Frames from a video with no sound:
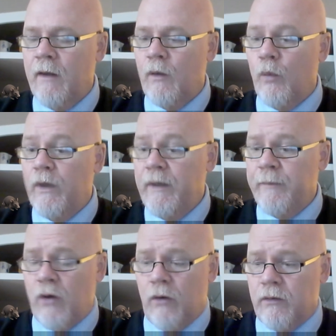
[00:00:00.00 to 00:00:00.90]
William the
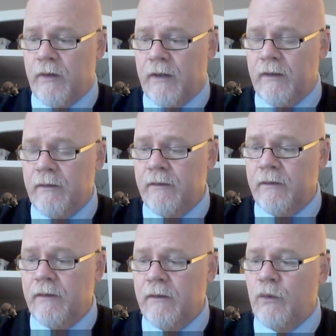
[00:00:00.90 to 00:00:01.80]
Conqueror,
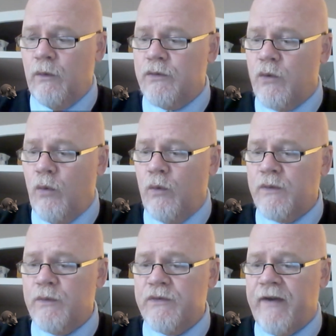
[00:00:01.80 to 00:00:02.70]
whose
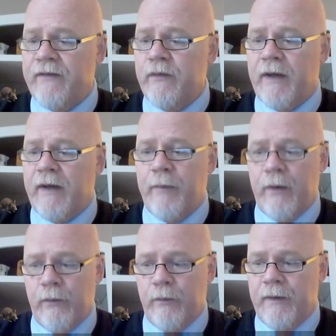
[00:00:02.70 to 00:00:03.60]
cause was favoured by the
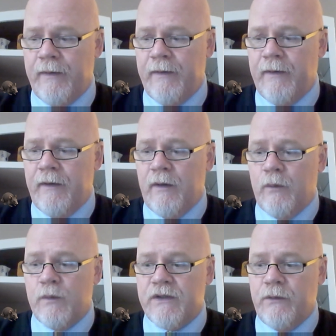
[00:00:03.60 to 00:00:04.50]
Pope,
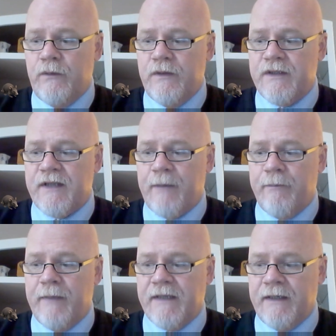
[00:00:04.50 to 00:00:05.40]
was soon
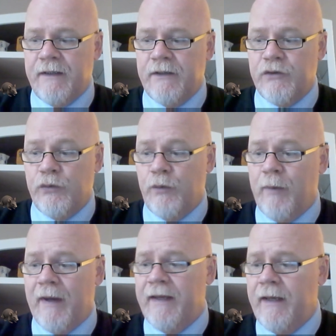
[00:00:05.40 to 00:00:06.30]
submitted to
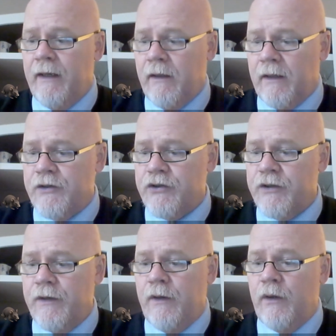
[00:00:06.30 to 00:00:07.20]
by the English,
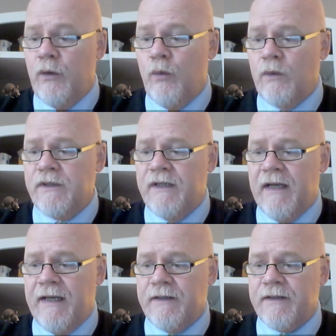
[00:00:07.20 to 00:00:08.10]
who wanted
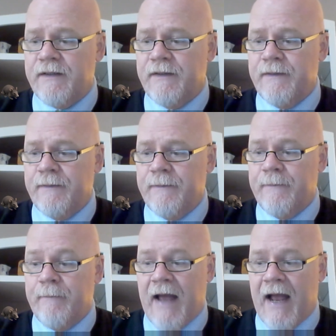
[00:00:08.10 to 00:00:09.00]
leaders,
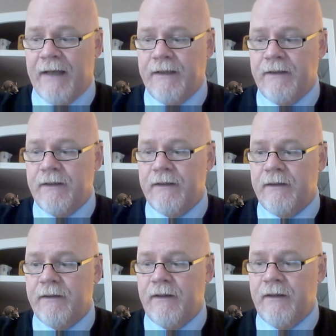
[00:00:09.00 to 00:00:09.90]
and
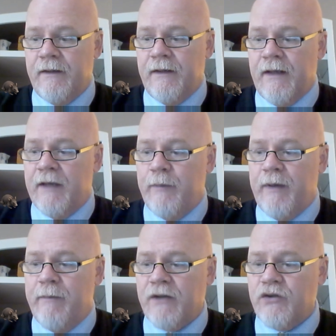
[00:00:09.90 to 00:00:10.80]
had
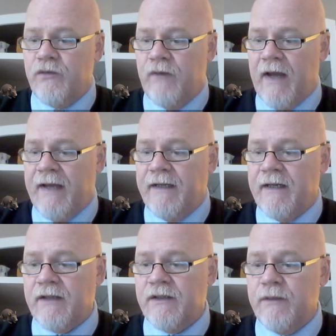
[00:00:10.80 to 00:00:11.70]
been much of late
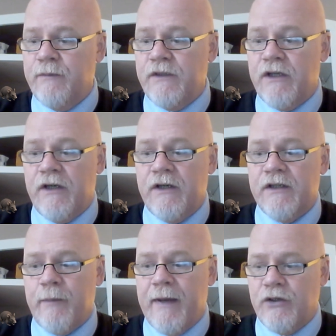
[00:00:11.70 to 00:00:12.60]
accustomed to
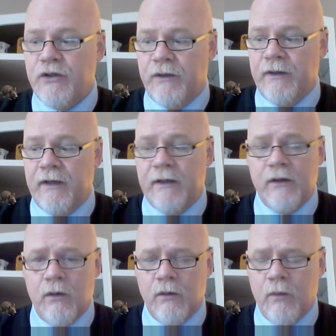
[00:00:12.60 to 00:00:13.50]
usurpation and
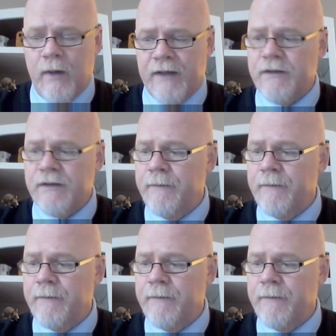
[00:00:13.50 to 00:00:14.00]
conquest.